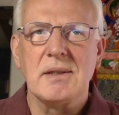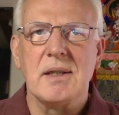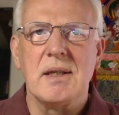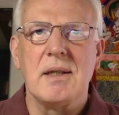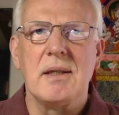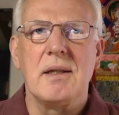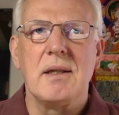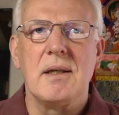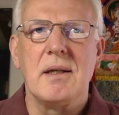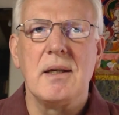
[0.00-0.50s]

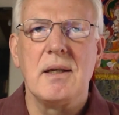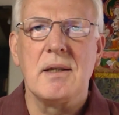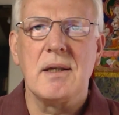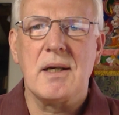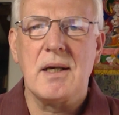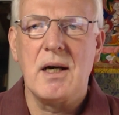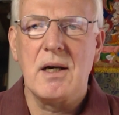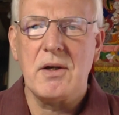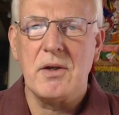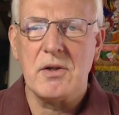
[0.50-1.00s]
and the
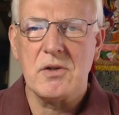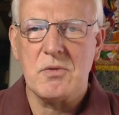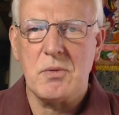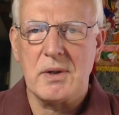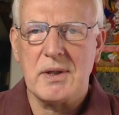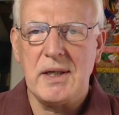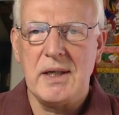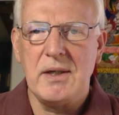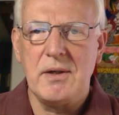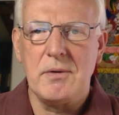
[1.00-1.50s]
Kagyus,
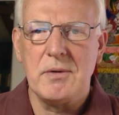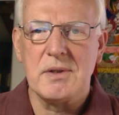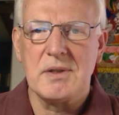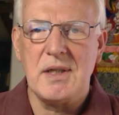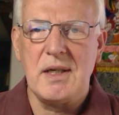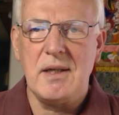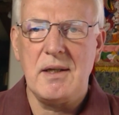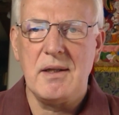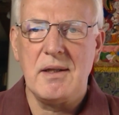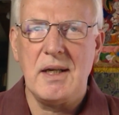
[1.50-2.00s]
what they do is
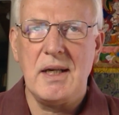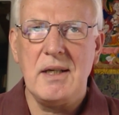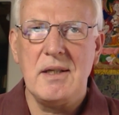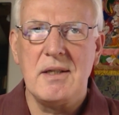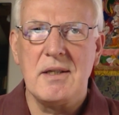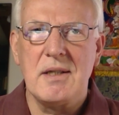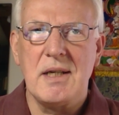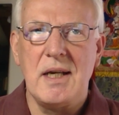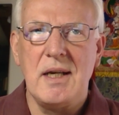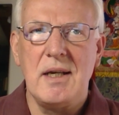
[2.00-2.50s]
they
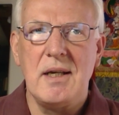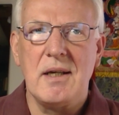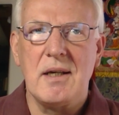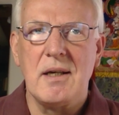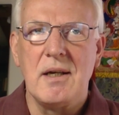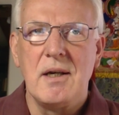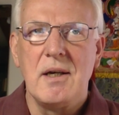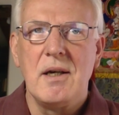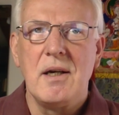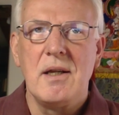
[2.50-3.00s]

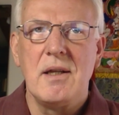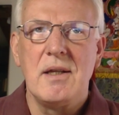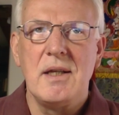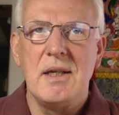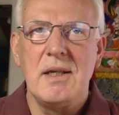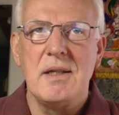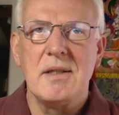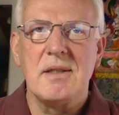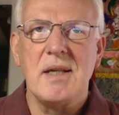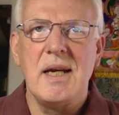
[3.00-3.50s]
take
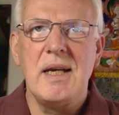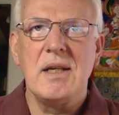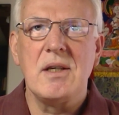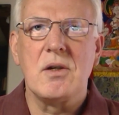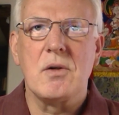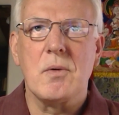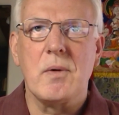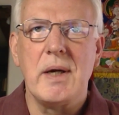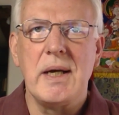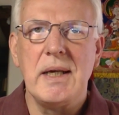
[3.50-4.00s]
these
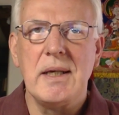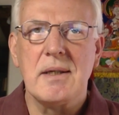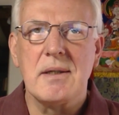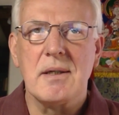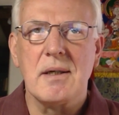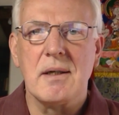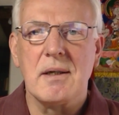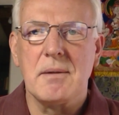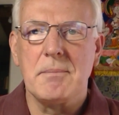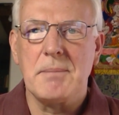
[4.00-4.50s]
eight great
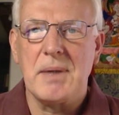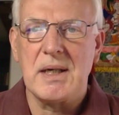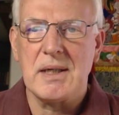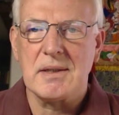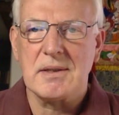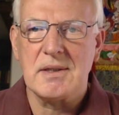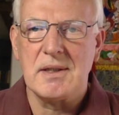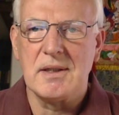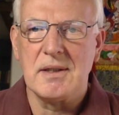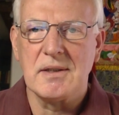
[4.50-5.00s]

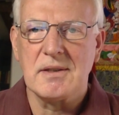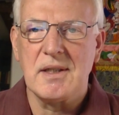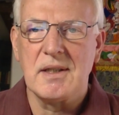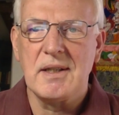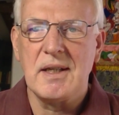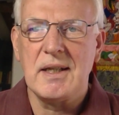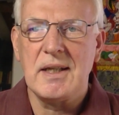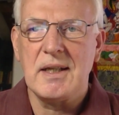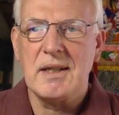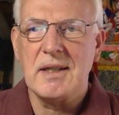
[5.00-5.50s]
Mahasiddhas,
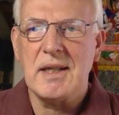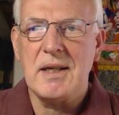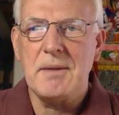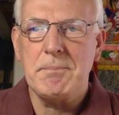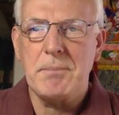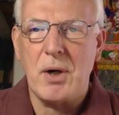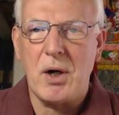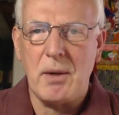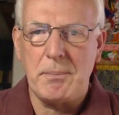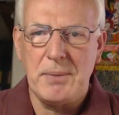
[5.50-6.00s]
and then they
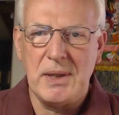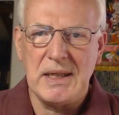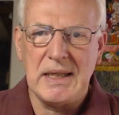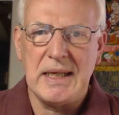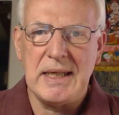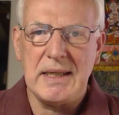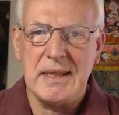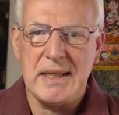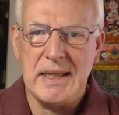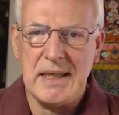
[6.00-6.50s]

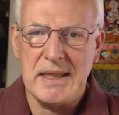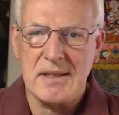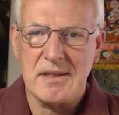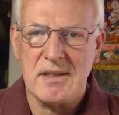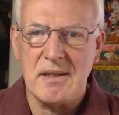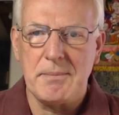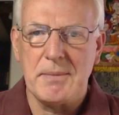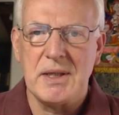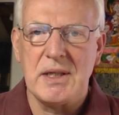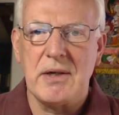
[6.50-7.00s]
populate the eight
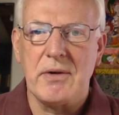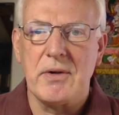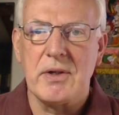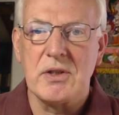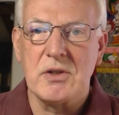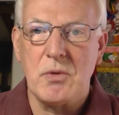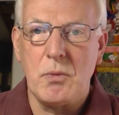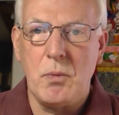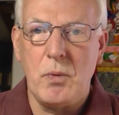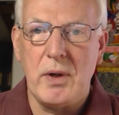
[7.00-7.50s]

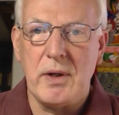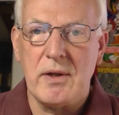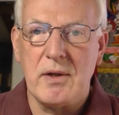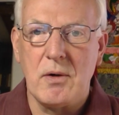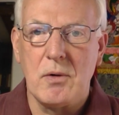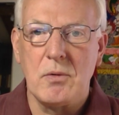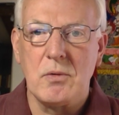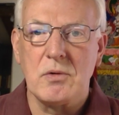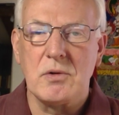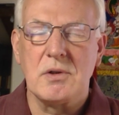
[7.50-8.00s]
cemeteries with
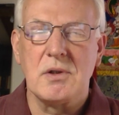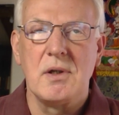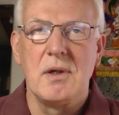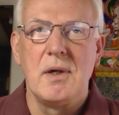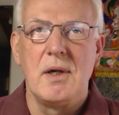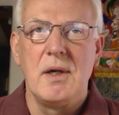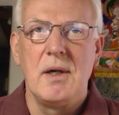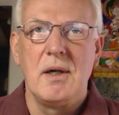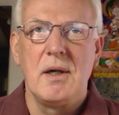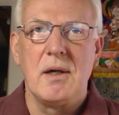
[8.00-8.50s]
those
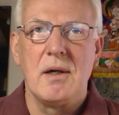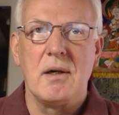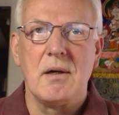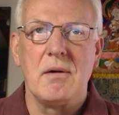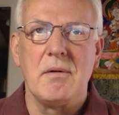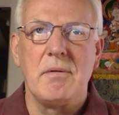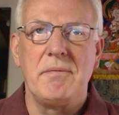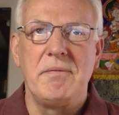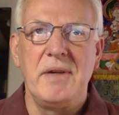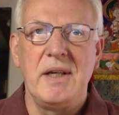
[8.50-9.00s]

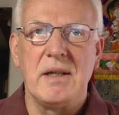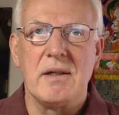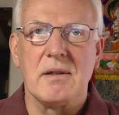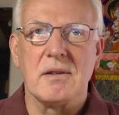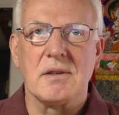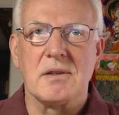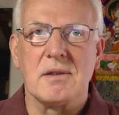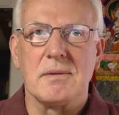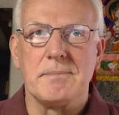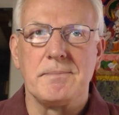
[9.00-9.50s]

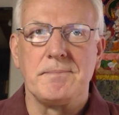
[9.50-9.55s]
figures.